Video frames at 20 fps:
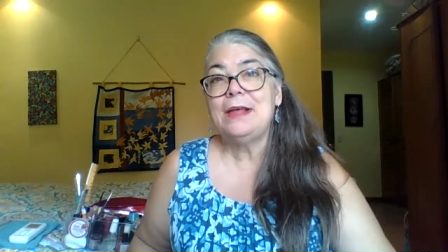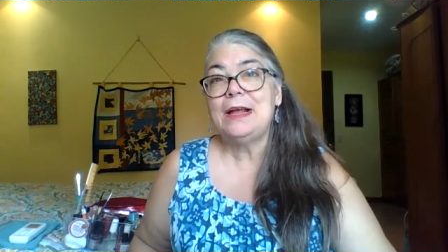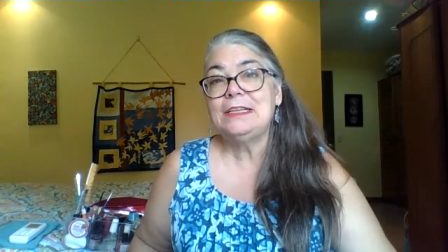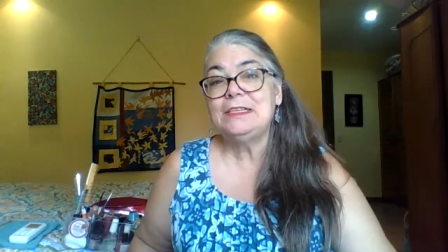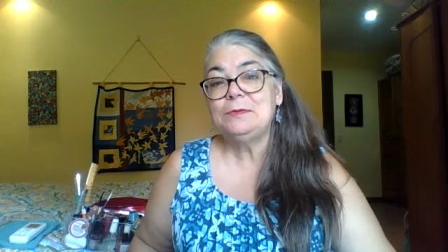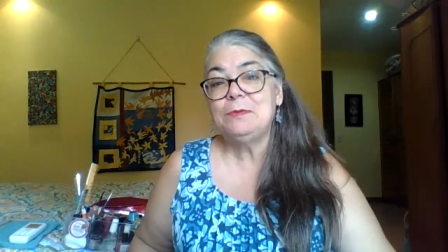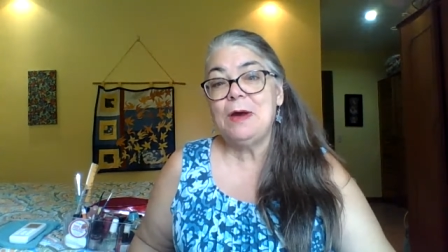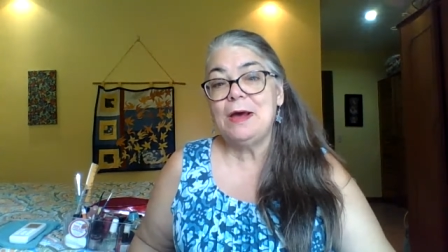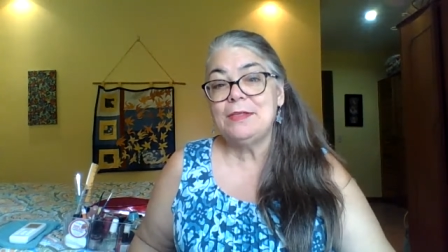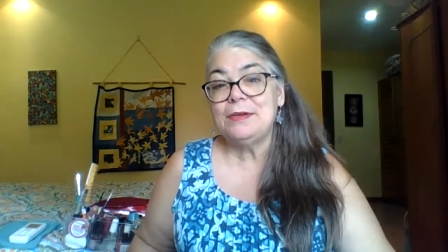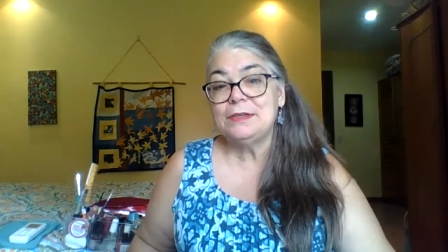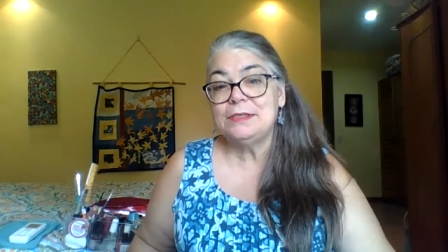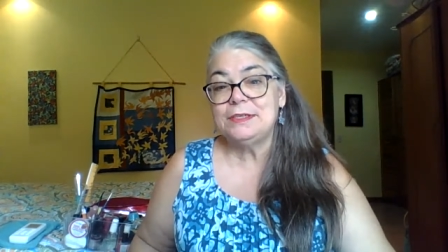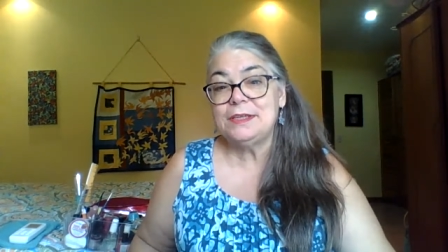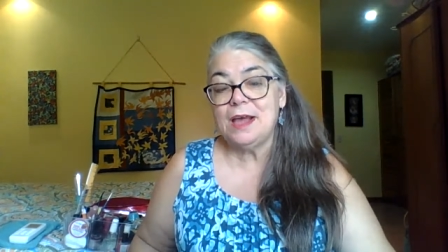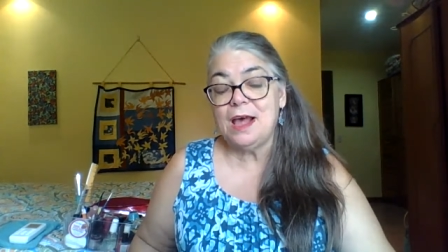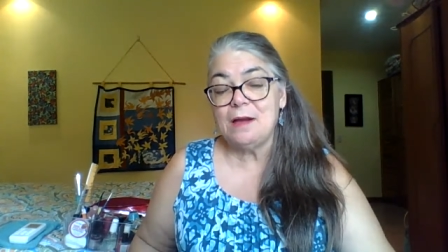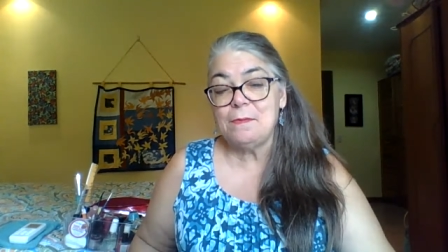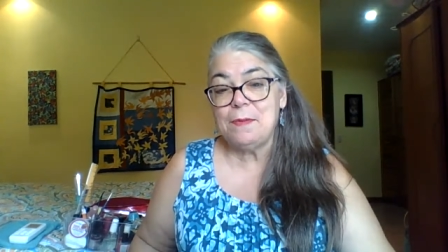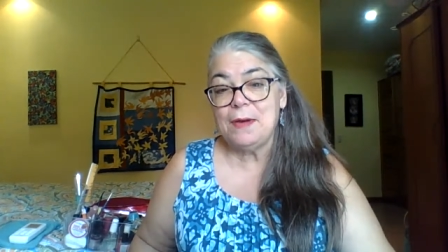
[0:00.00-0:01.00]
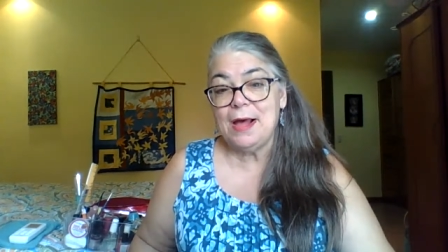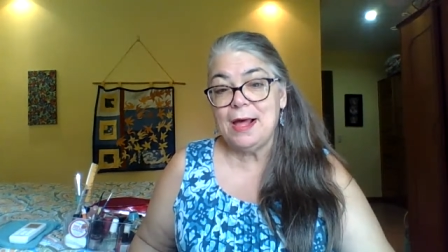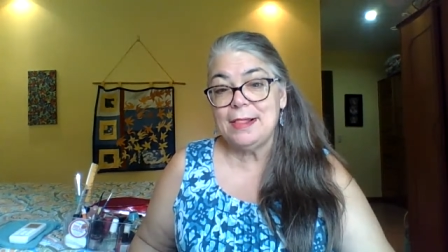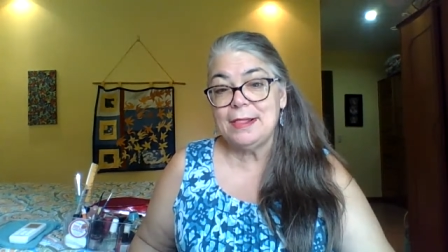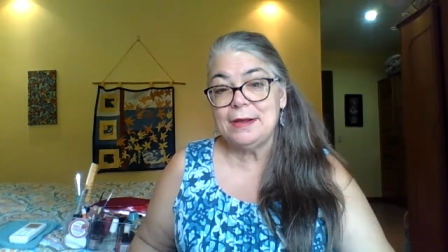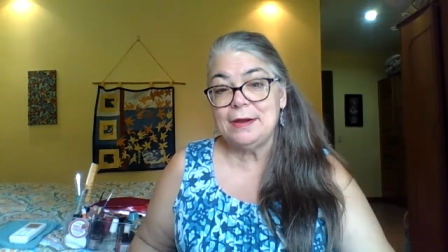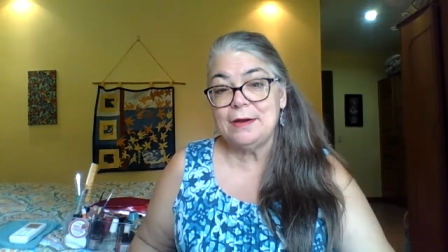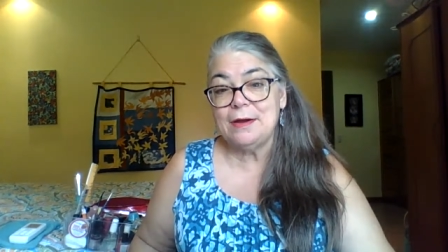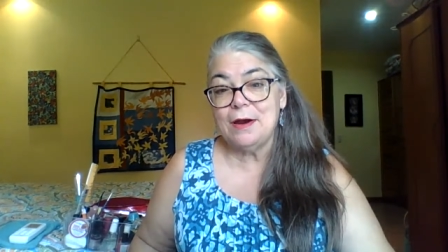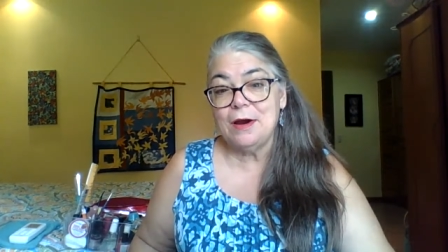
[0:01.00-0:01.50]
And that's why they're
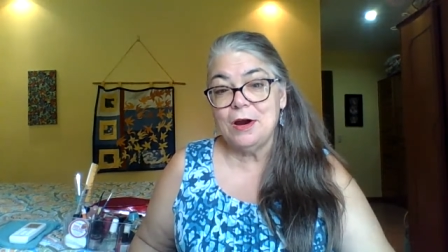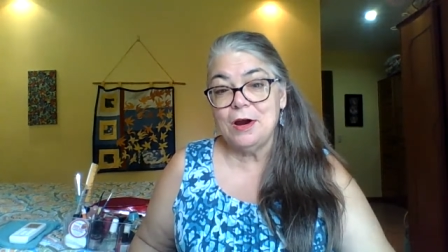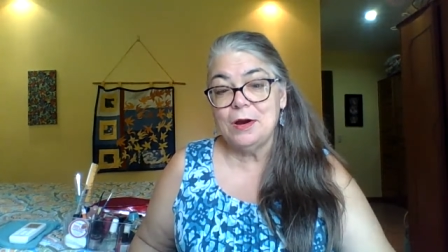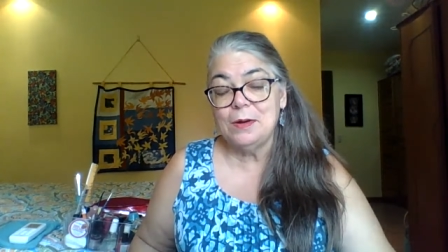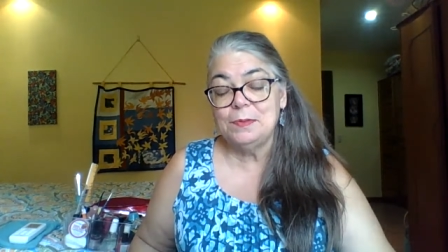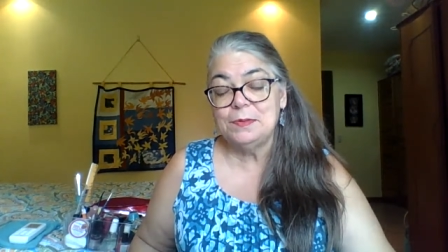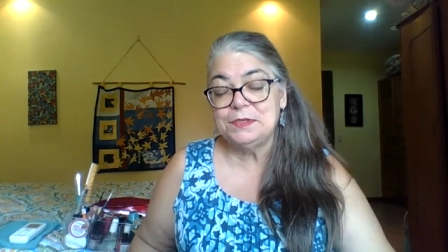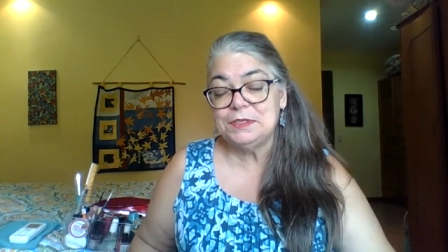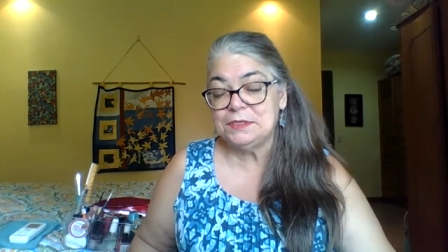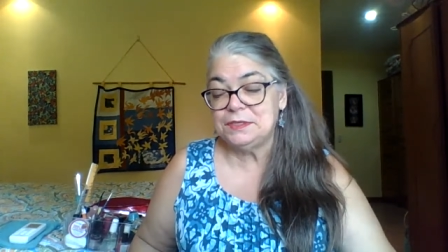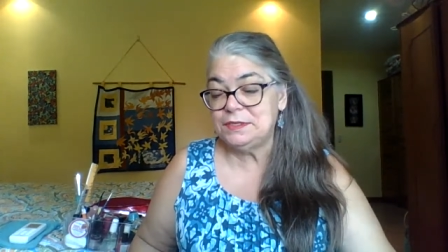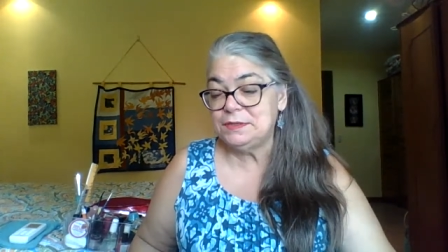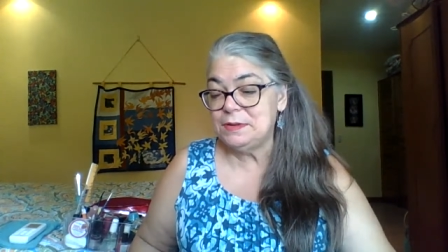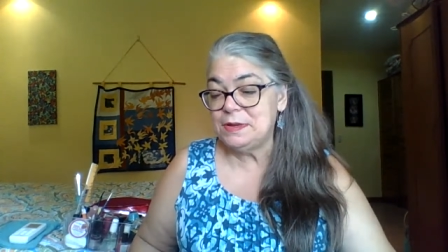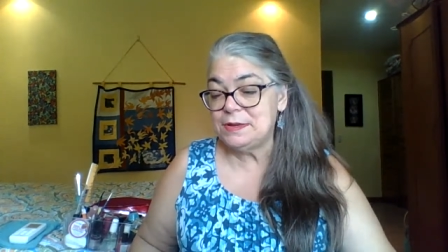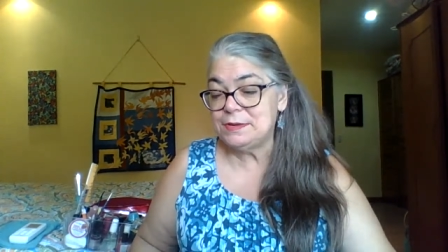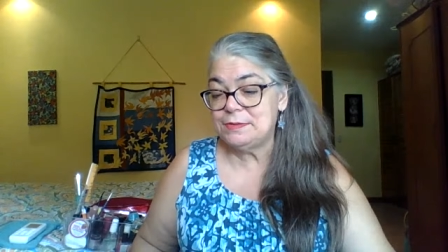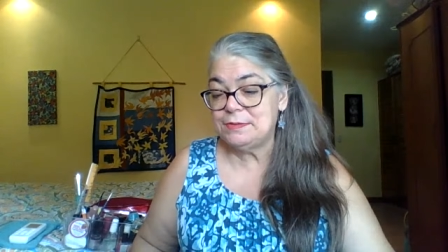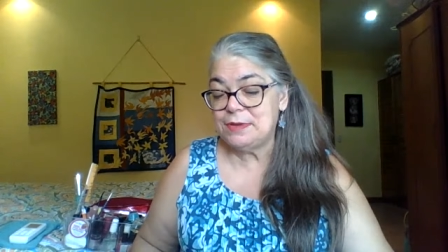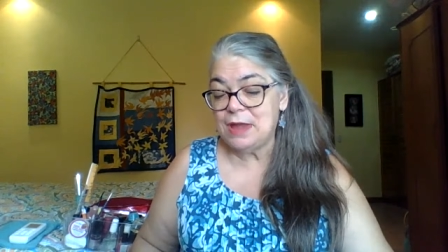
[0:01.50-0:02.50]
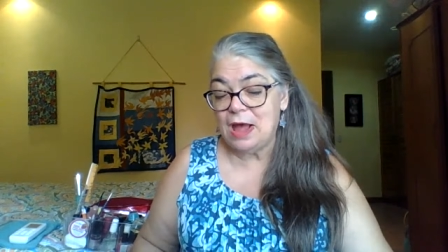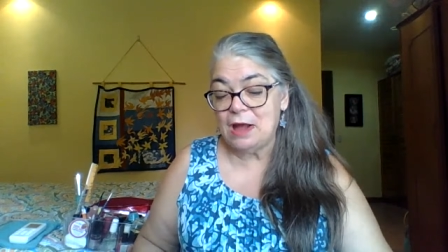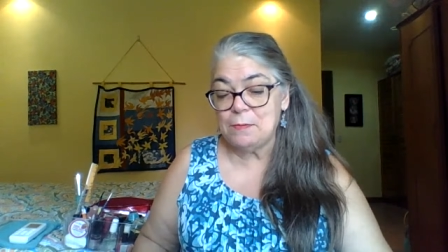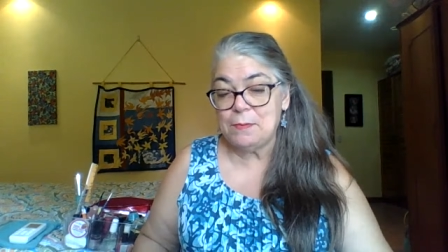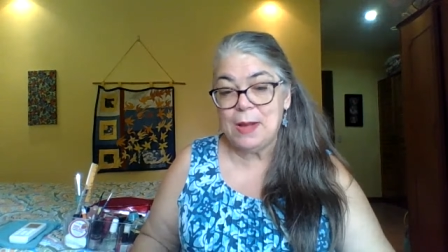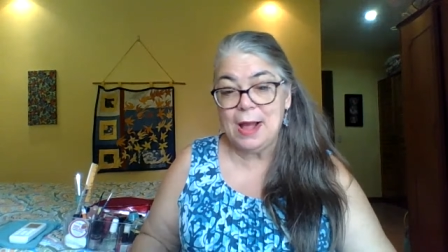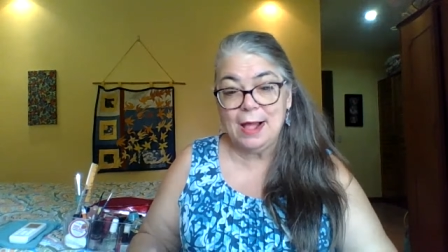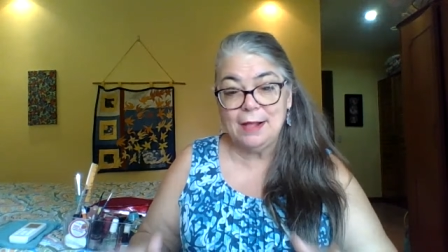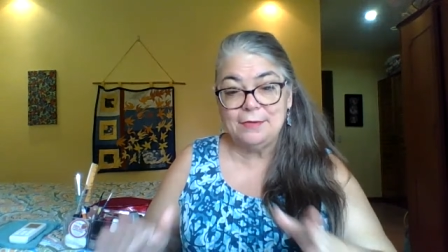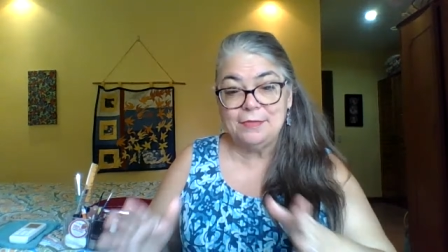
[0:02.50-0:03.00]
stockpiling herbs, they're
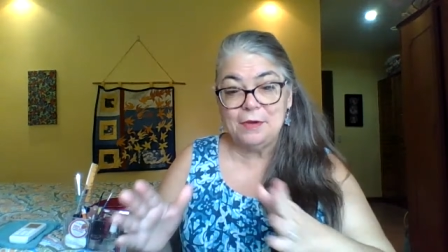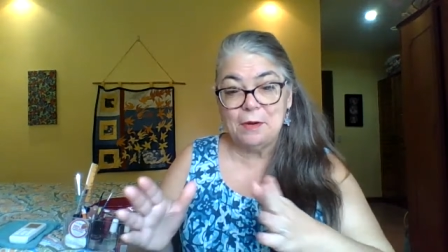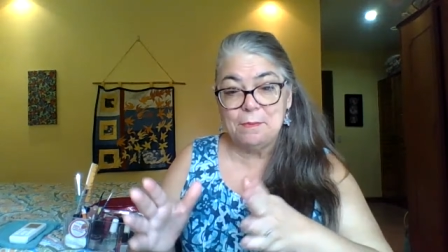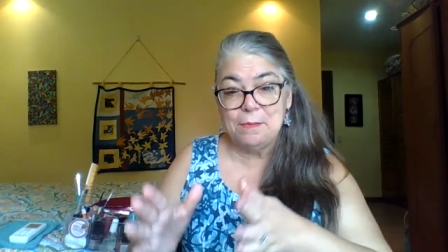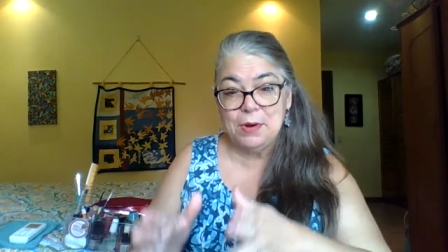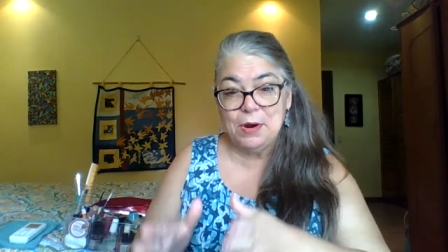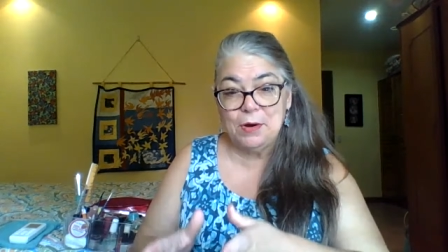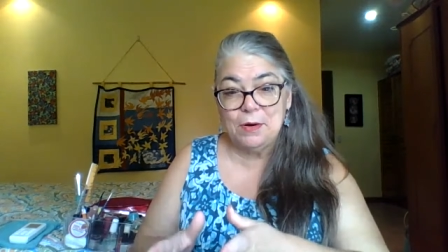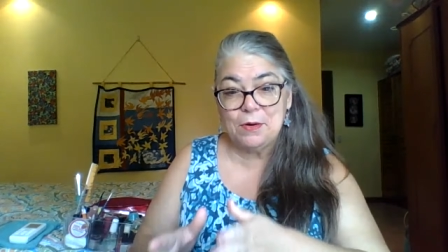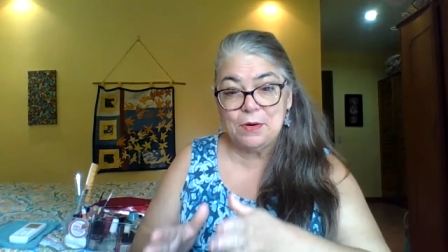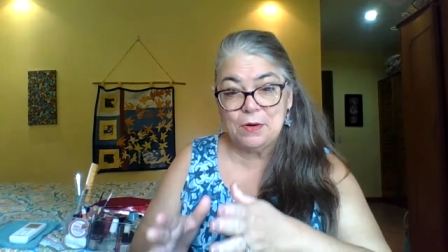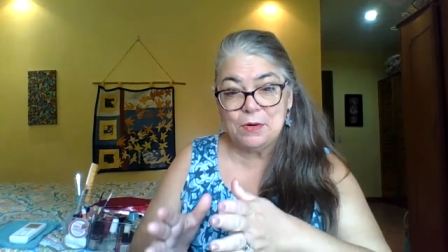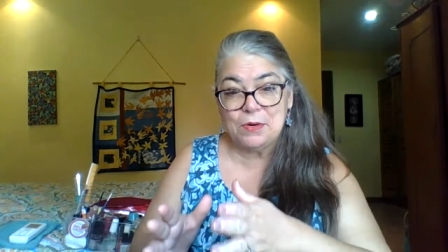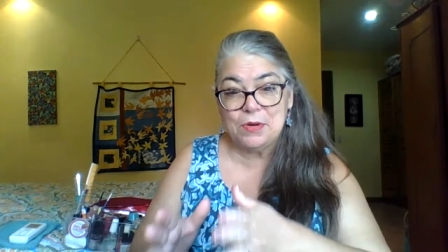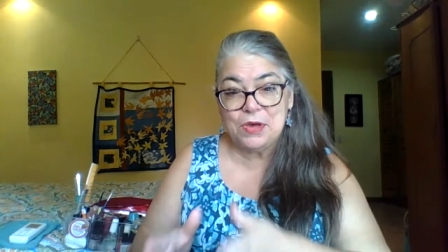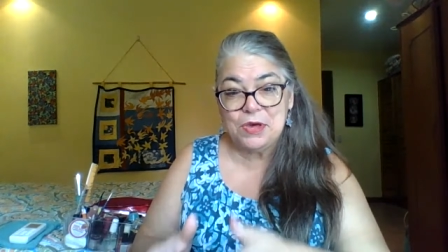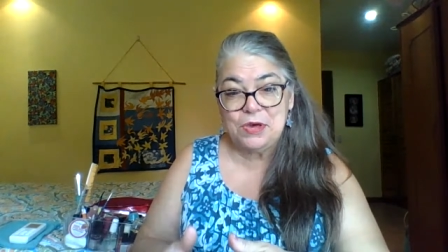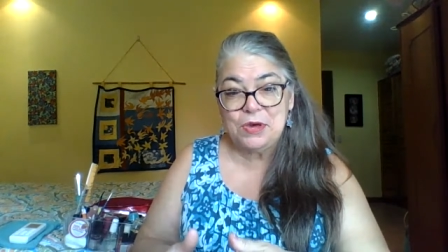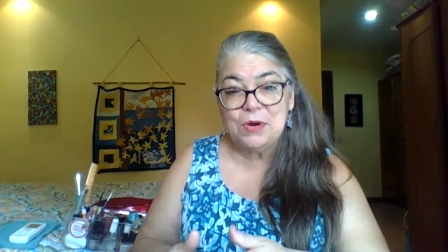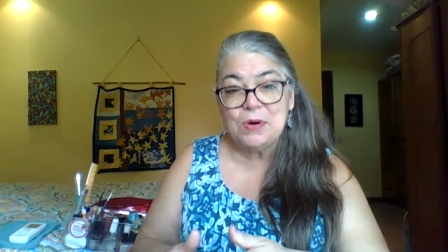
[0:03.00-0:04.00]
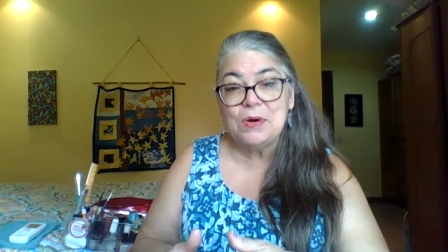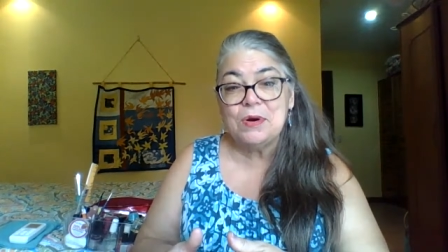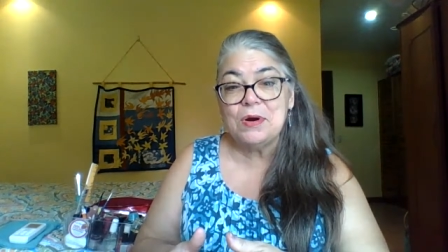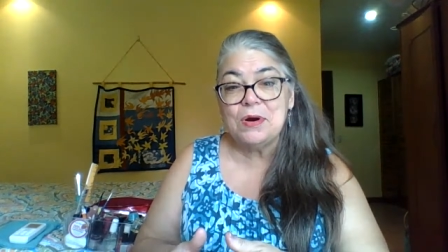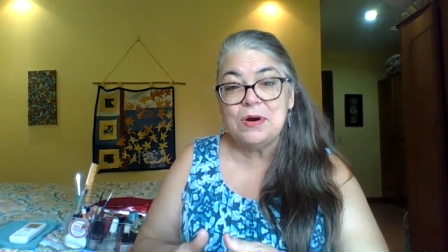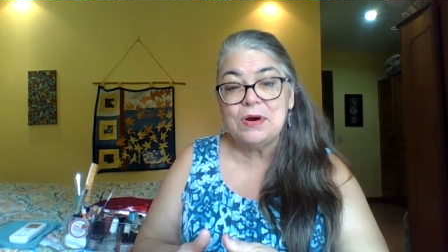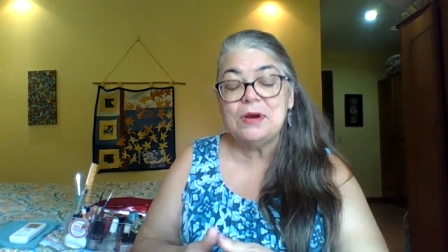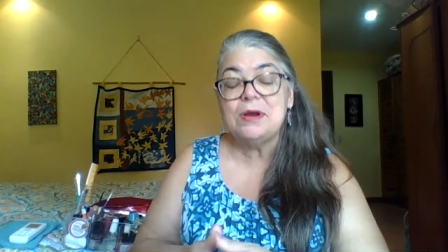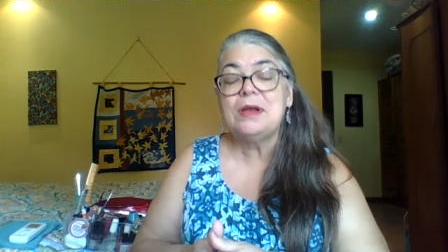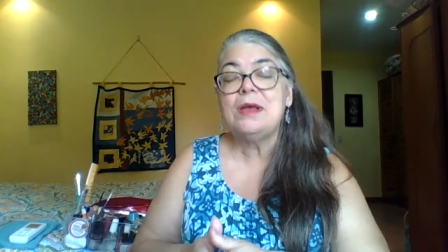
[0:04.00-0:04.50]
stockpiling their miracle
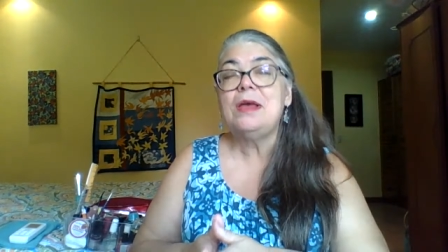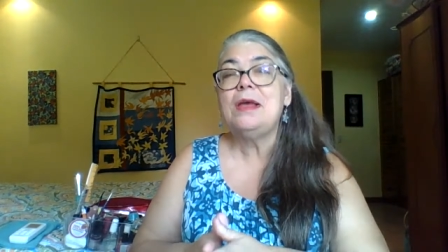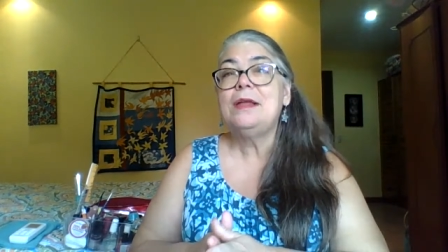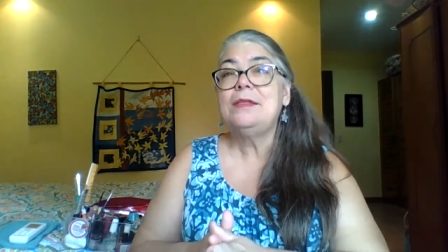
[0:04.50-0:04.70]
cure,